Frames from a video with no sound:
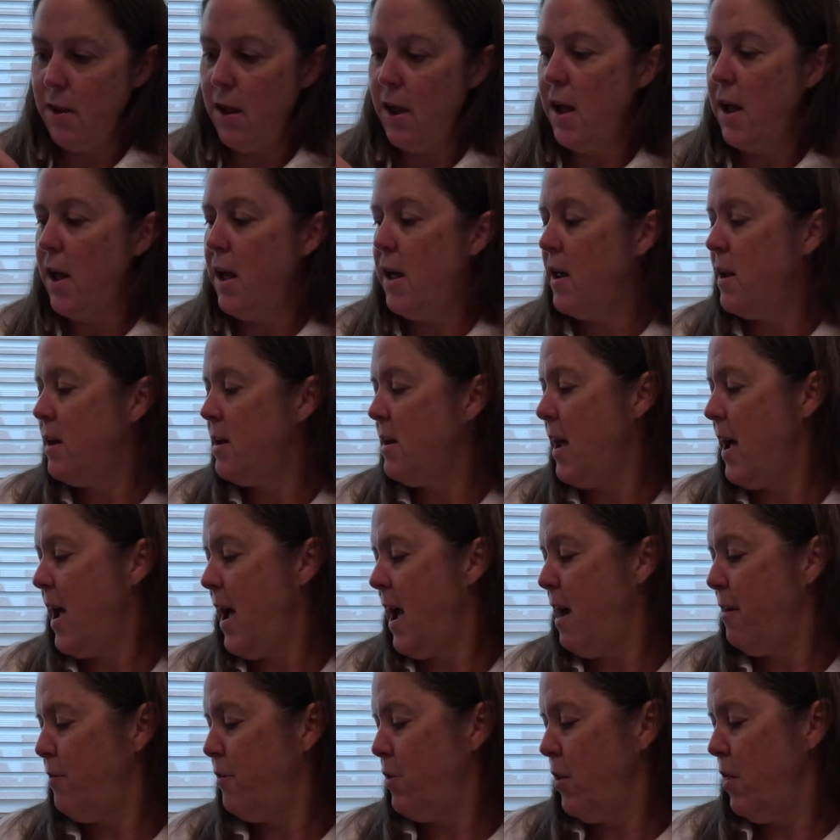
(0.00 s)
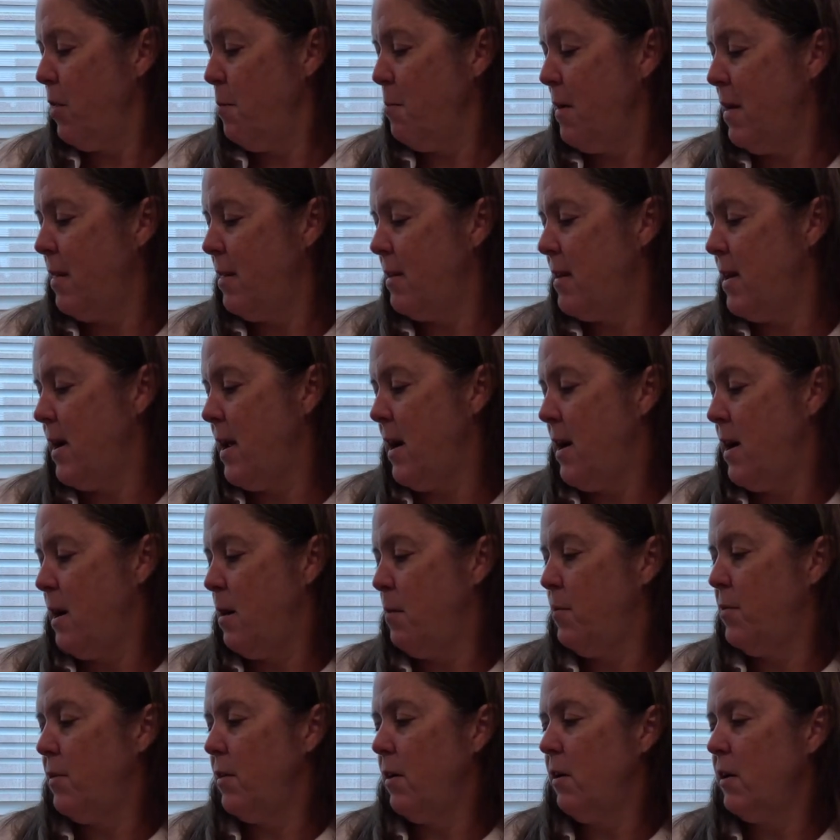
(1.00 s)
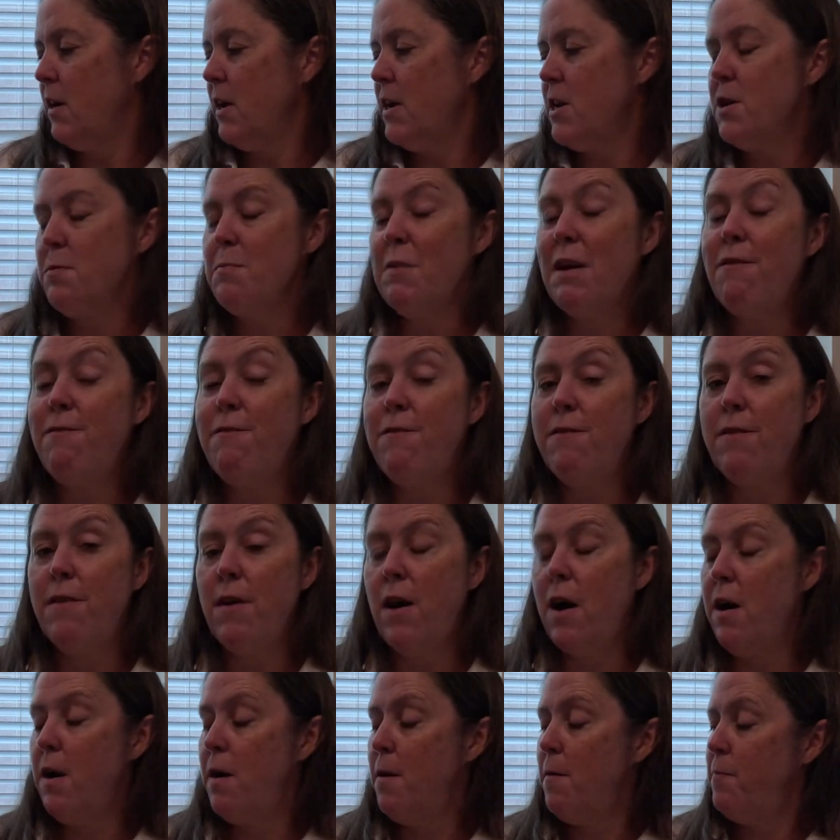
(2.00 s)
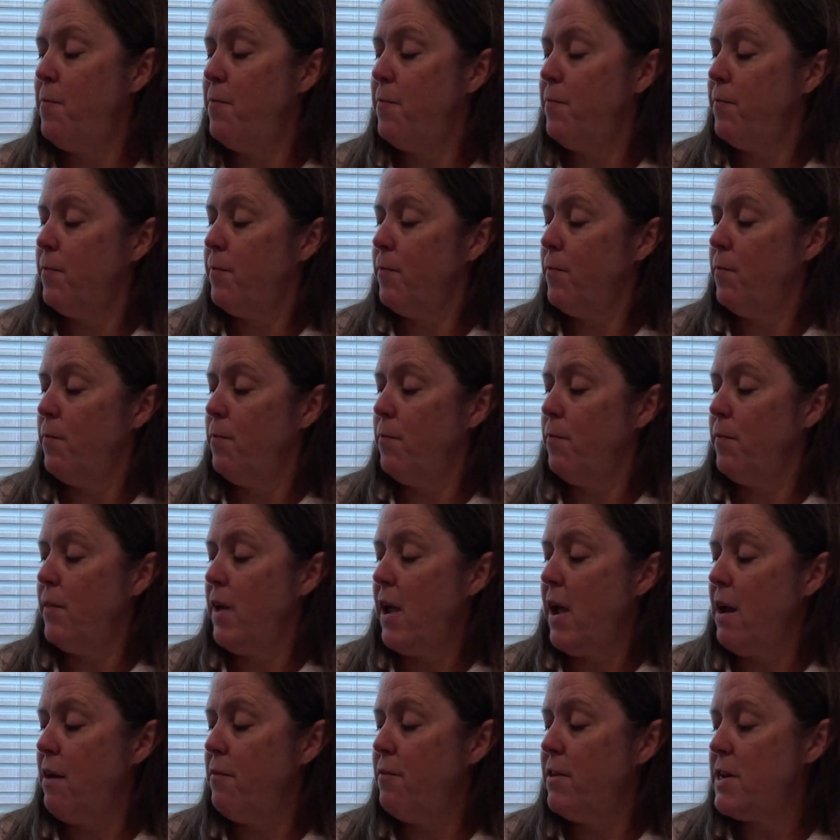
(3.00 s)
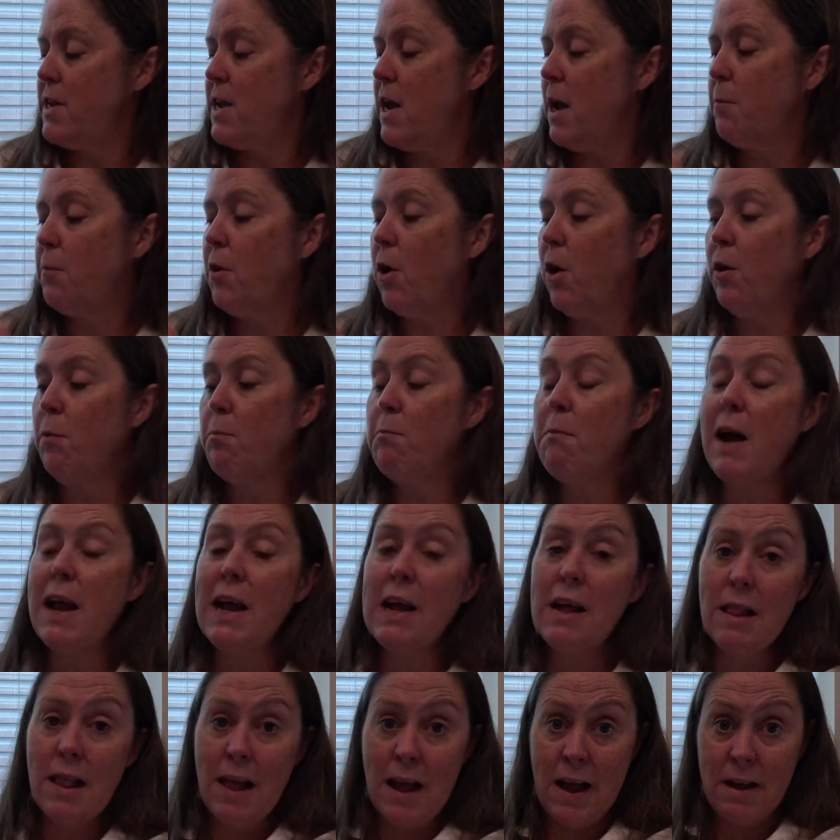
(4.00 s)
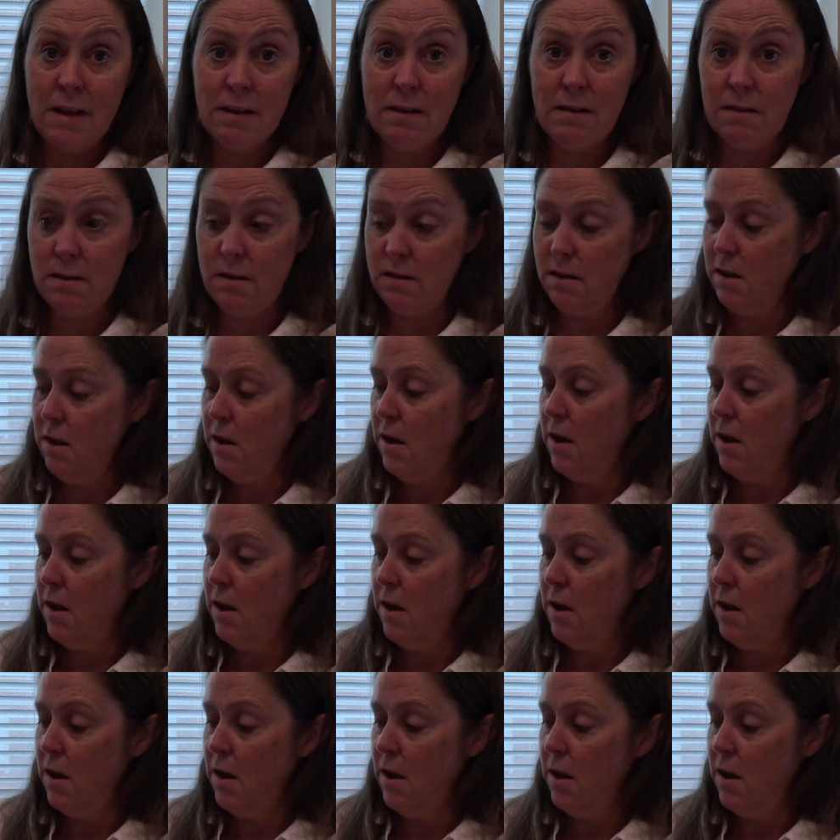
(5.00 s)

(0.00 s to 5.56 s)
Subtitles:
And after the month tabs, I'll get to my, I have a tab called My Class,